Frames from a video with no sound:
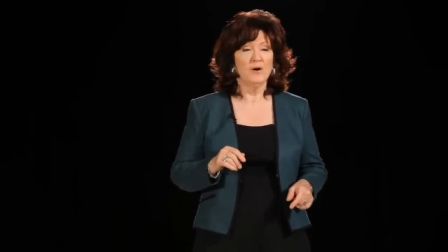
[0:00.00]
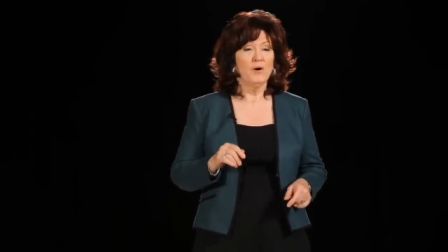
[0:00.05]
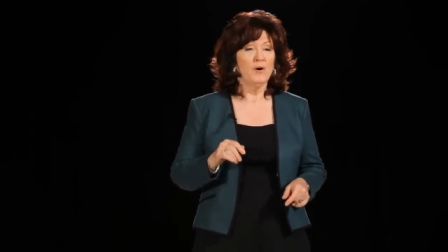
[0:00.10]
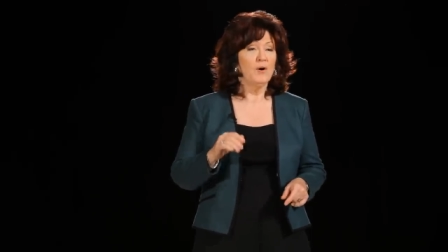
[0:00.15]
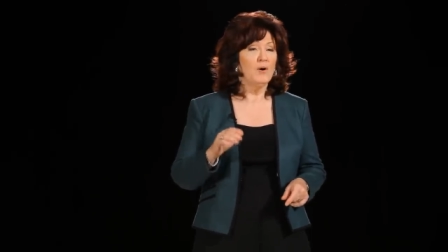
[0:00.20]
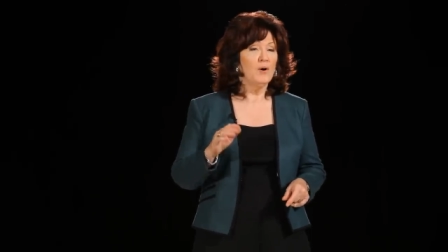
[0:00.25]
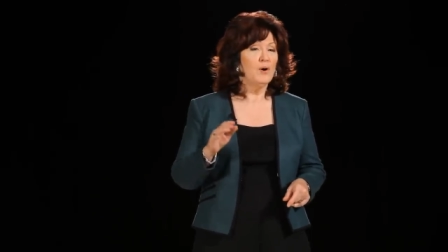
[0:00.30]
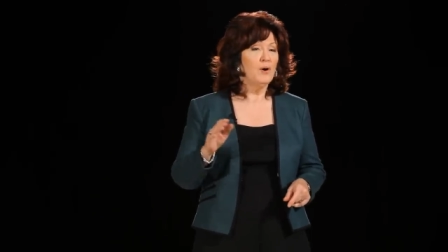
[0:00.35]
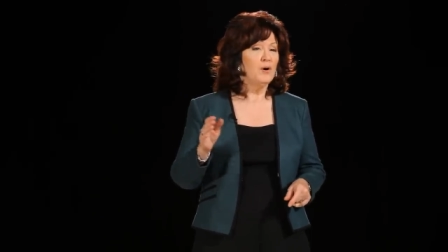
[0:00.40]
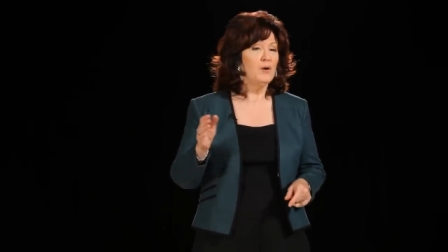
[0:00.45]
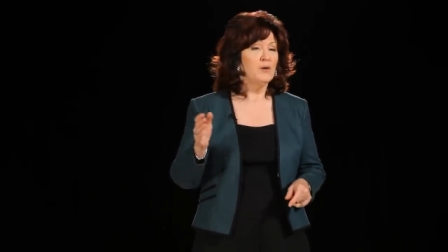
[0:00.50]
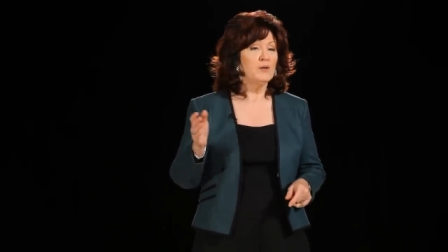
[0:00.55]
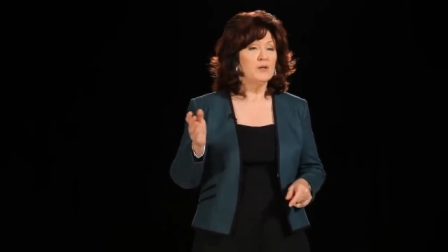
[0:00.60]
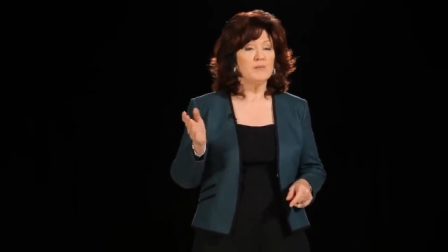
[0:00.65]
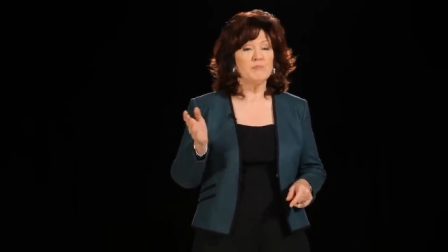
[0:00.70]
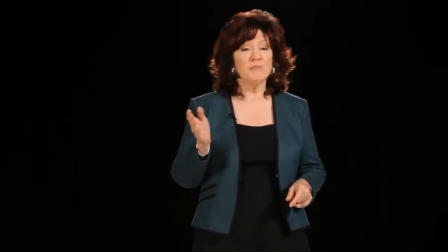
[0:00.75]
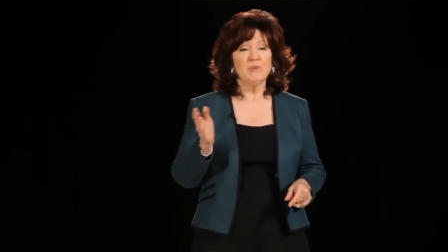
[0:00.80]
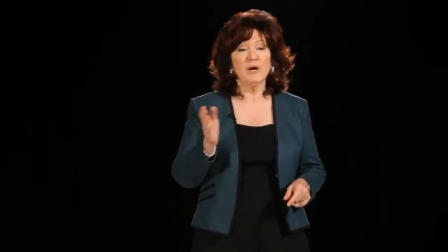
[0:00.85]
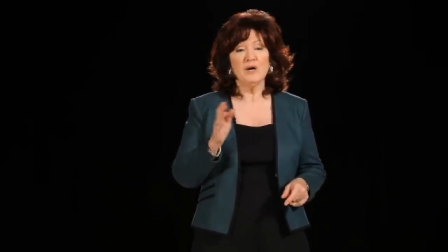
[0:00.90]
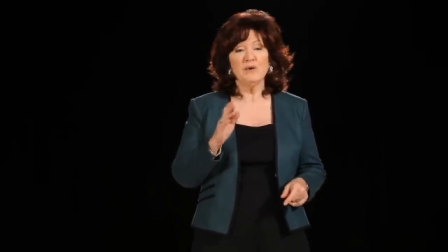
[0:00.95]
All the
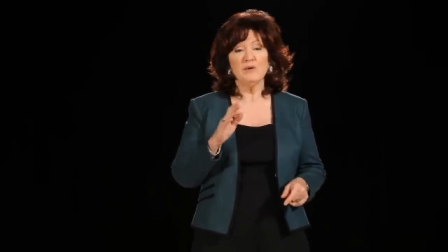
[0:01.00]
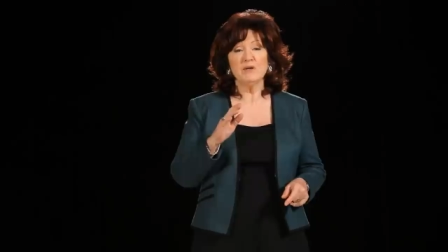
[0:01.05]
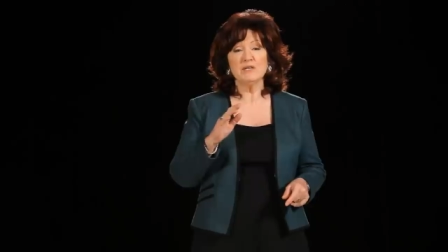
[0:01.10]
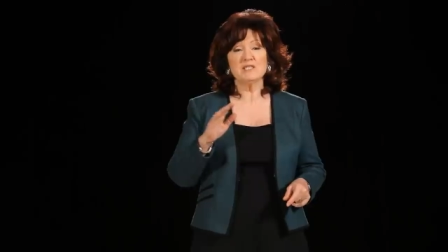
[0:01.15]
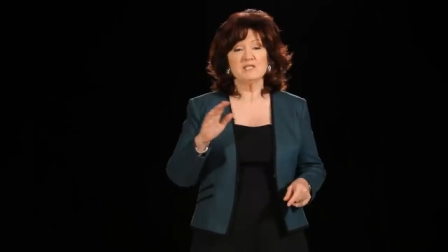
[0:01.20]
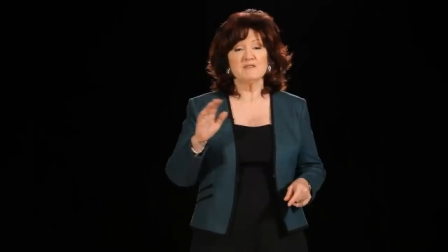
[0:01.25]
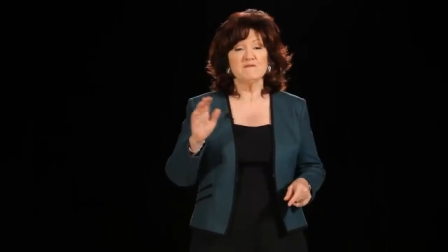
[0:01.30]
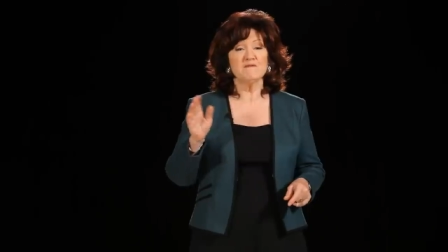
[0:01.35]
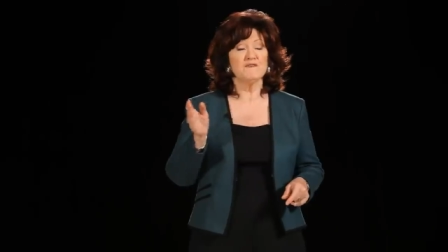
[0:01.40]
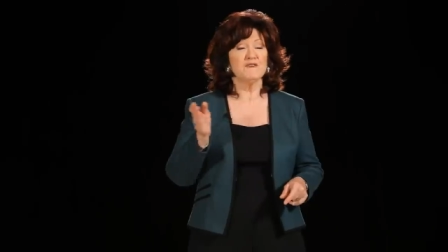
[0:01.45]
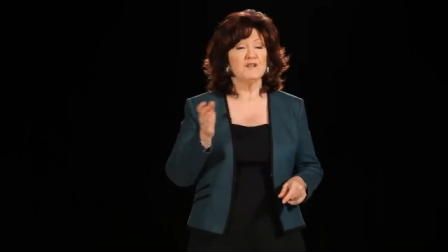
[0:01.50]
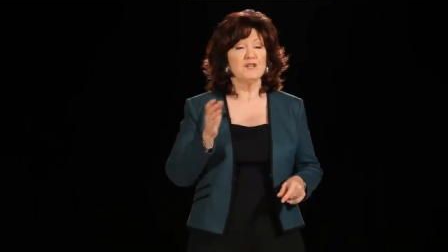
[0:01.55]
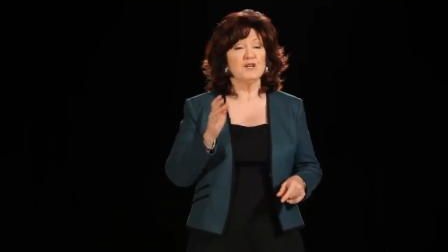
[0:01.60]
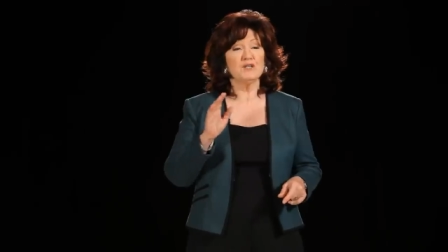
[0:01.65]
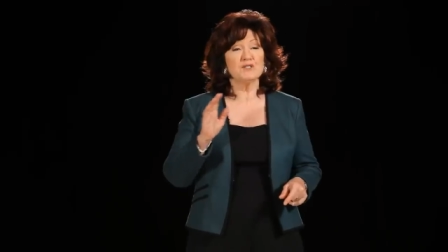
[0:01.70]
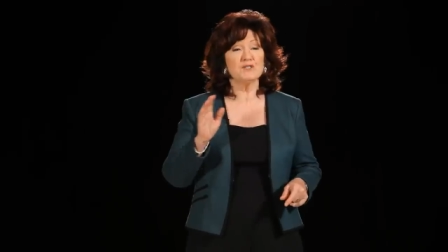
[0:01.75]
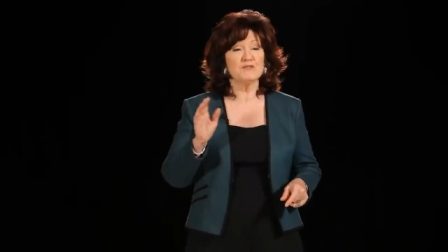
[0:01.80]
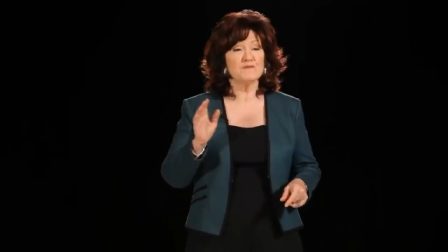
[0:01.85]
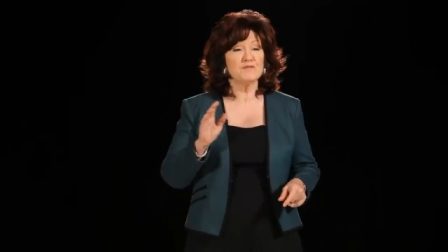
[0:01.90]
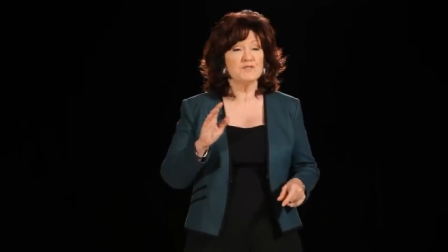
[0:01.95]
poets and
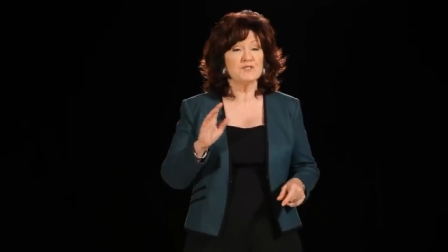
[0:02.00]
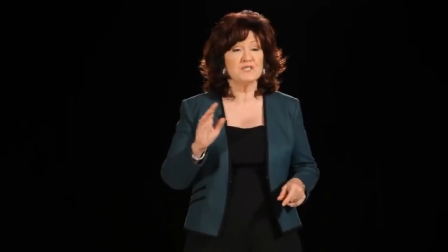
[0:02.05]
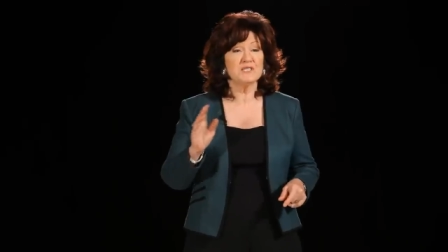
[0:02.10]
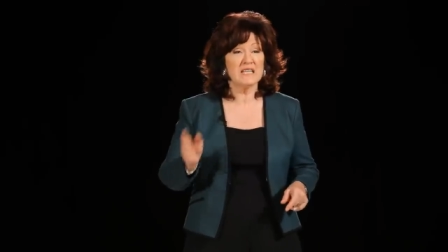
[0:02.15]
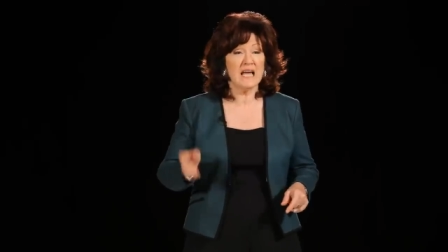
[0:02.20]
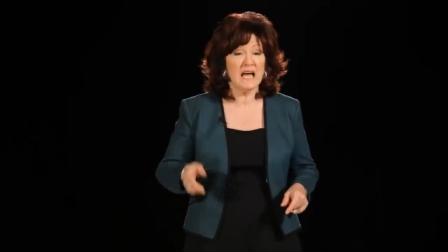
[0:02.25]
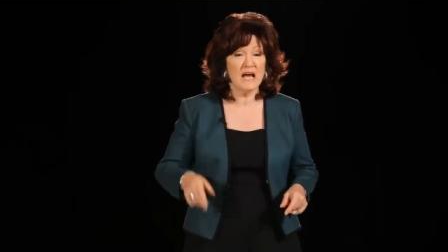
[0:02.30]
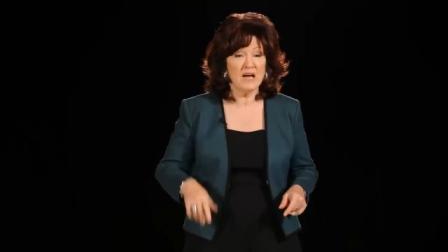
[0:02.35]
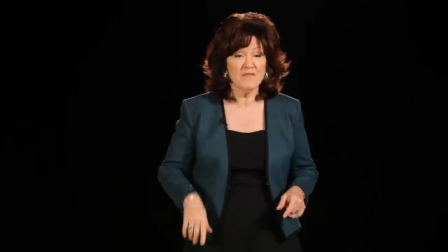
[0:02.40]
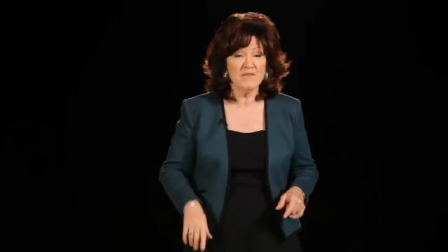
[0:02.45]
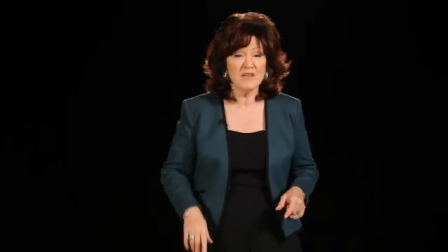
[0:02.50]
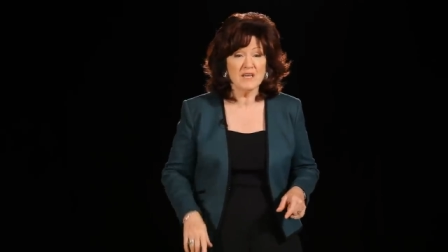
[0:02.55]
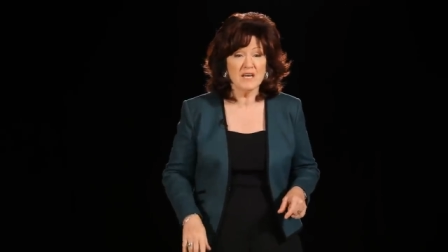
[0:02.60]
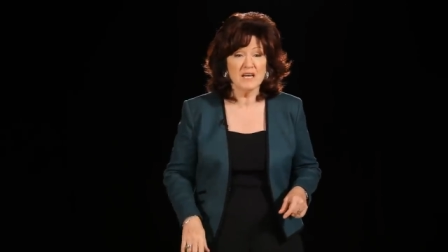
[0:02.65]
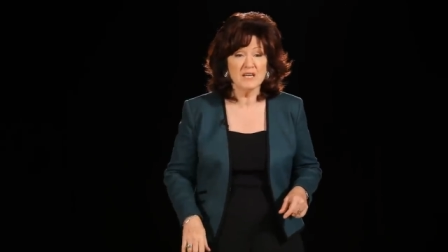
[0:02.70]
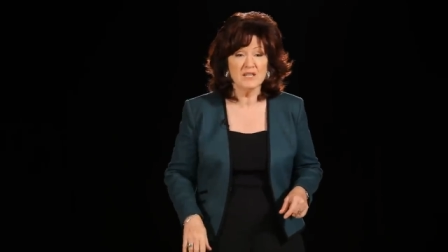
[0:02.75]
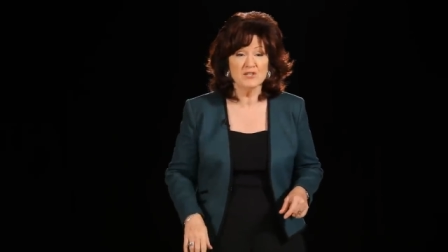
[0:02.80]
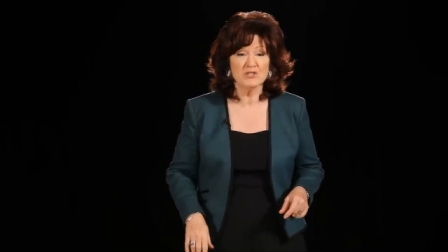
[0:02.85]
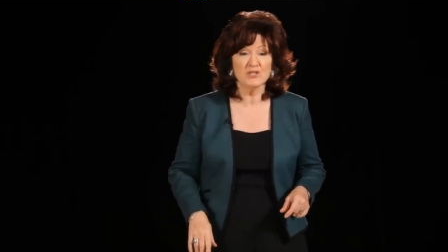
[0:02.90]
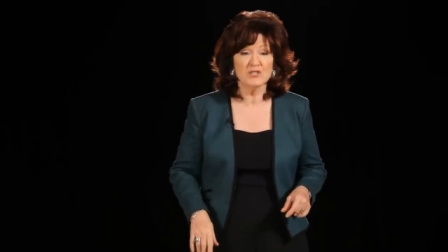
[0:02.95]
philosophers down the
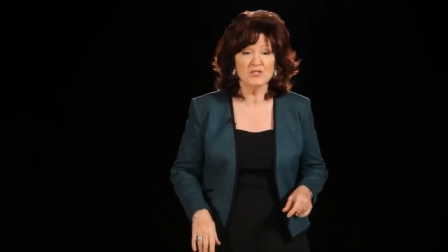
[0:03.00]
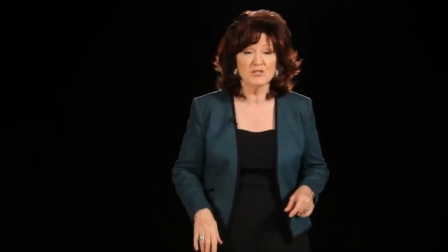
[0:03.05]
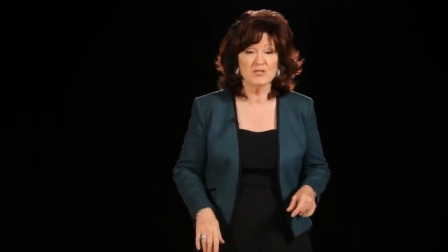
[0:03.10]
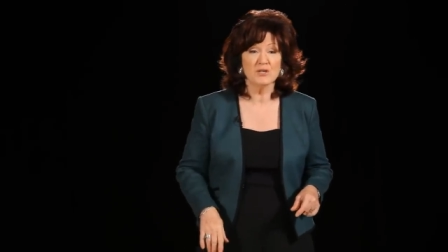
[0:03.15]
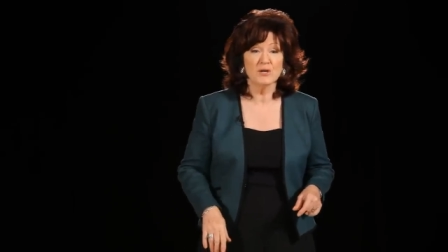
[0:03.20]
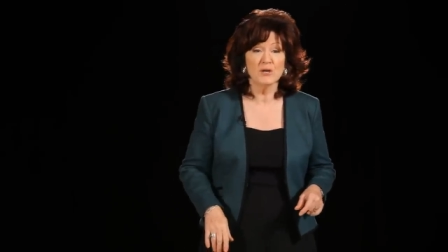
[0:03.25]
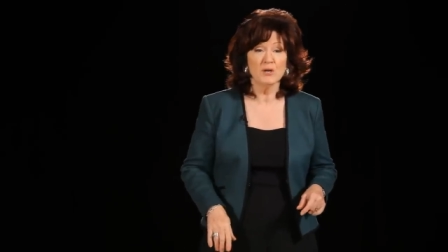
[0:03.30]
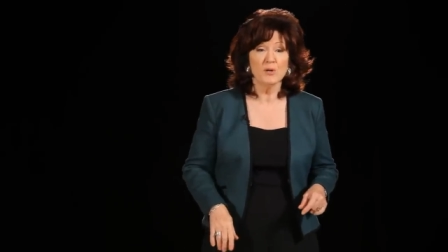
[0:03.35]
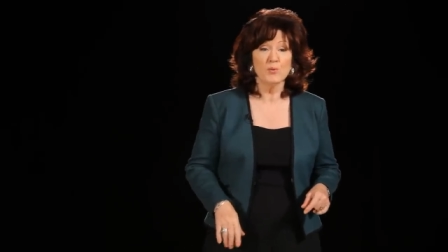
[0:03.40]
ages